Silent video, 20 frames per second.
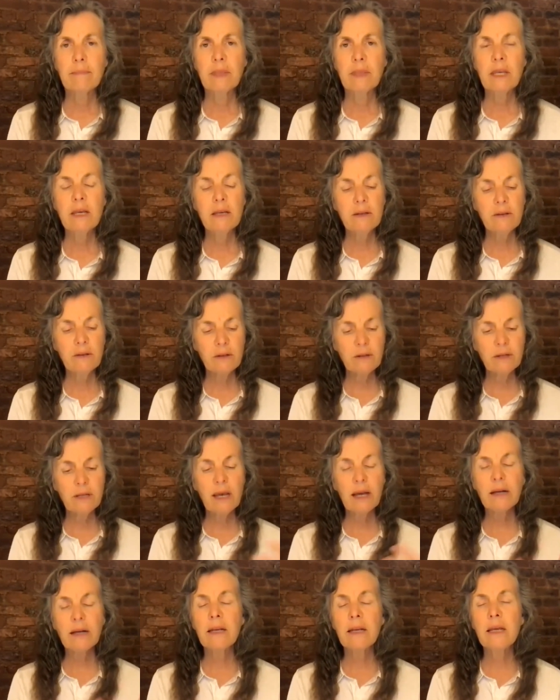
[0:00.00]
These
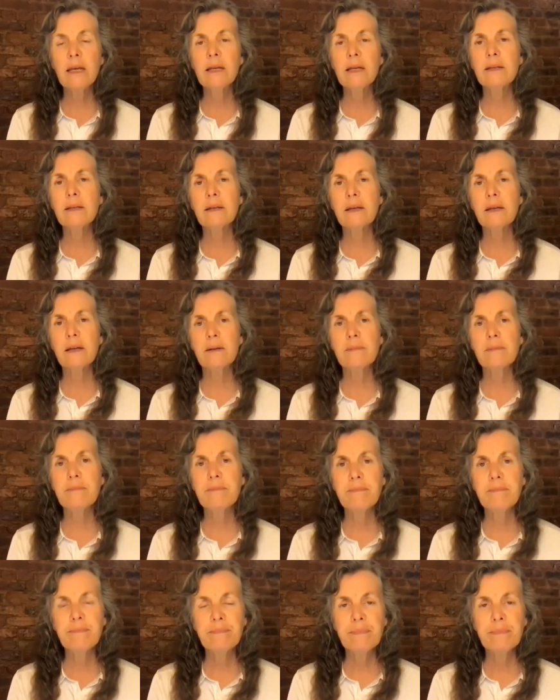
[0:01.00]
techniques can
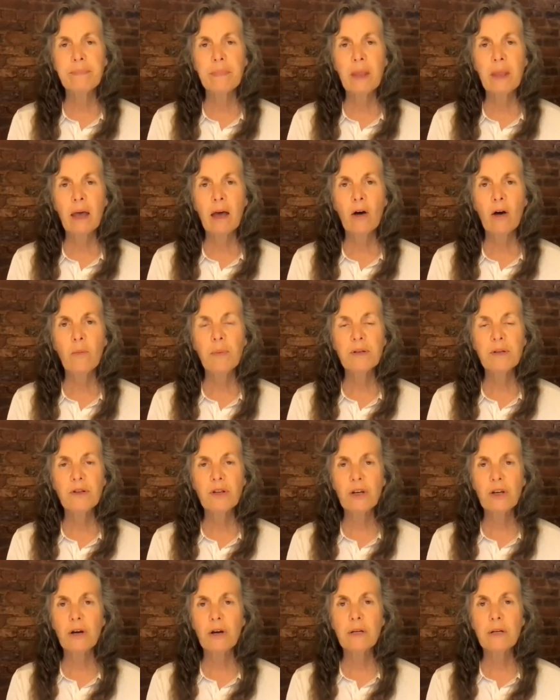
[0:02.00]
help us
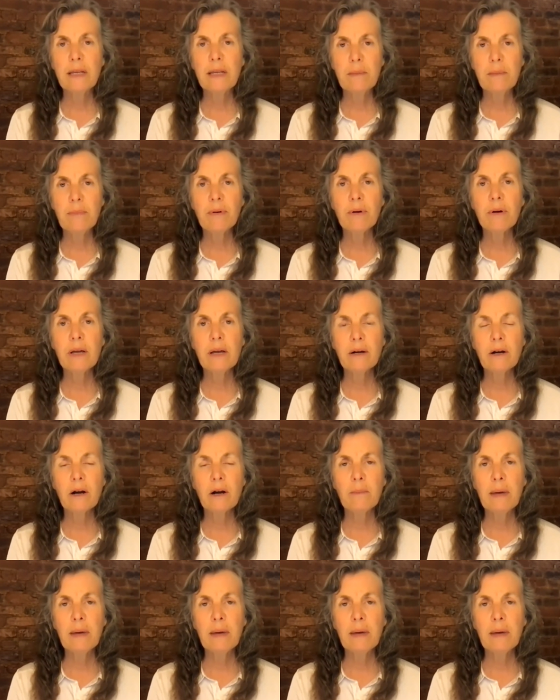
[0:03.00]
to go deeper in our